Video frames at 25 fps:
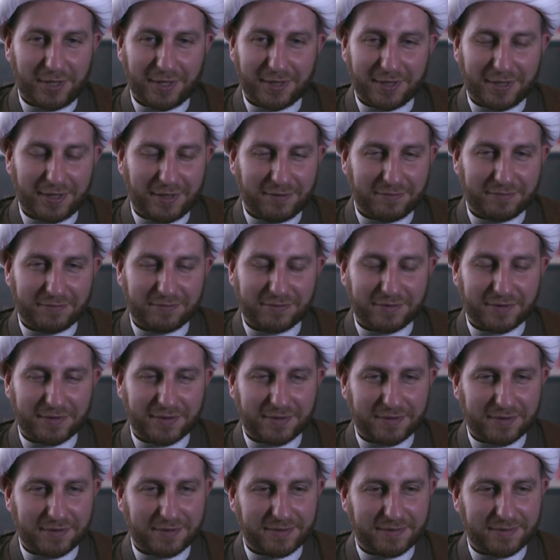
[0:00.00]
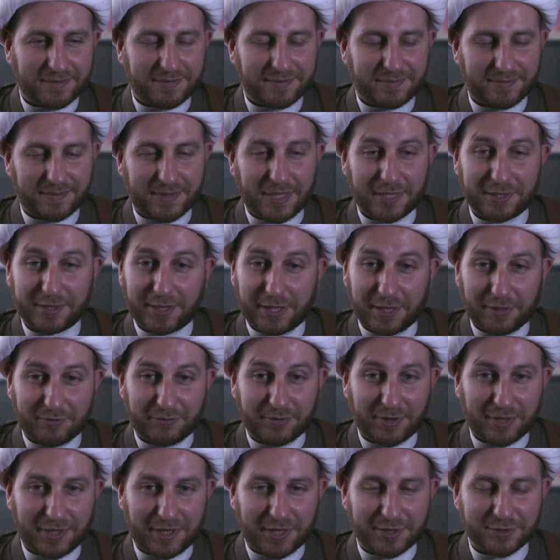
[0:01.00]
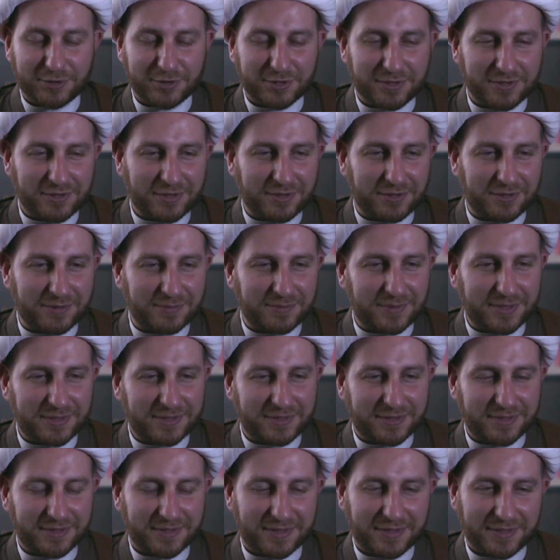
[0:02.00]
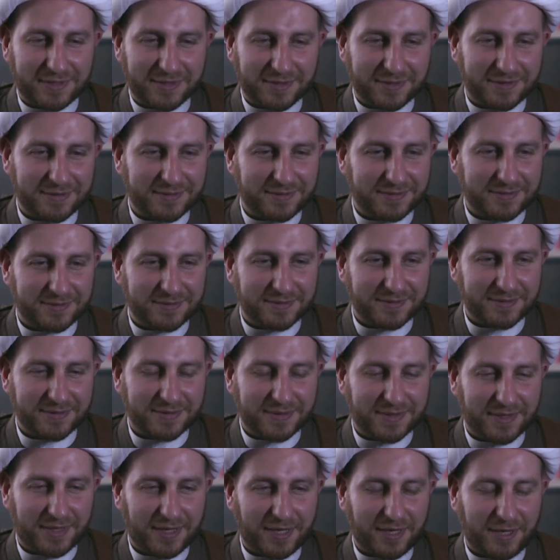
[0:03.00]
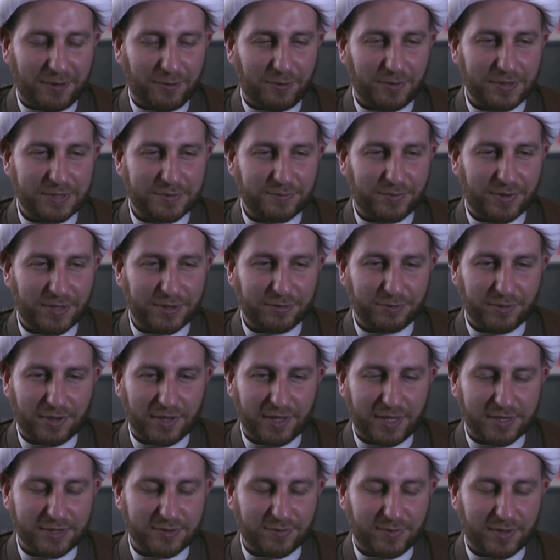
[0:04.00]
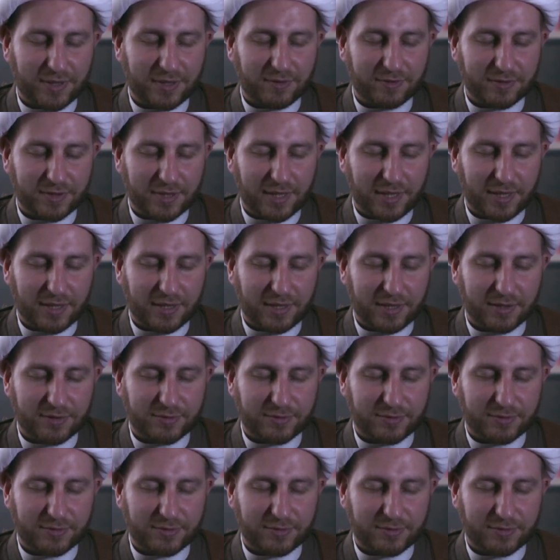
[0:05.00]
I have that kind of connection, but I always pray to Allah subhanahu wa ta'ala